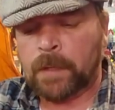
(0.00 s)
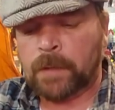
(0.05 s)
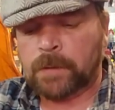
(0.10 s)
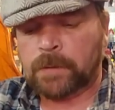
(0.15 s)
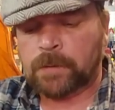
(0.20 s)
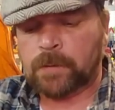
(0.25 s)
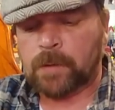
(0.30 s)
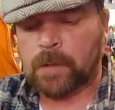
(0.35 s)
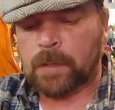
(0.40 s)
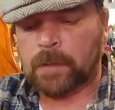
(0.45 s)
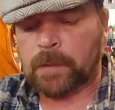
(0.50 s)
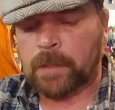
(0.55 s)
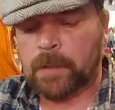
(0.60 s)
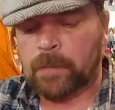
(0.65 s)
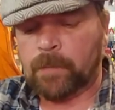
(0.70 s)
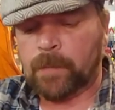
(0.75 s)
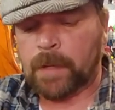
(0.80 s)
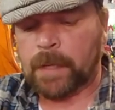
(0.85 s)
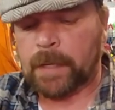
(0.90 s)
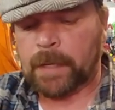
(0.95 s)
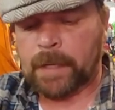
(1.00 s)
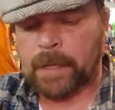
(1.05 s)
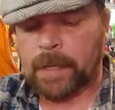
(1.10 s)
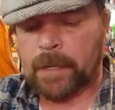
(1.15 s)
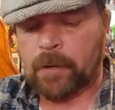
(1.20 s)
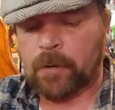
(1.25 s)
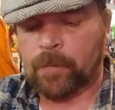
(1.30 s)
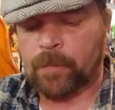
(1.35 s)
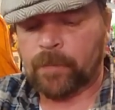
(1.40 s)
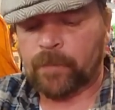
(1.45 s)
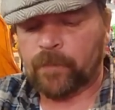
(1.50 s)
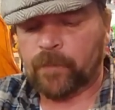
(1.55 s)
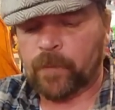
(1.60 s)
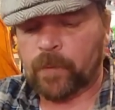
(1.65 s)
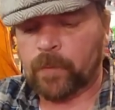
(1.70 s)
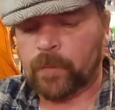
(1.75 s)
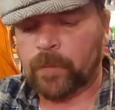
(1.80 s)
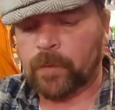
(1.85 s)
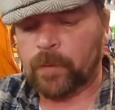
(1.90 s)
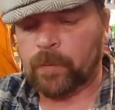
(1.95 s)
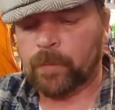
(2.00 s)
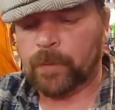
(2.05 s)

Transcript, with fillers: So I'll keep my eye open for a real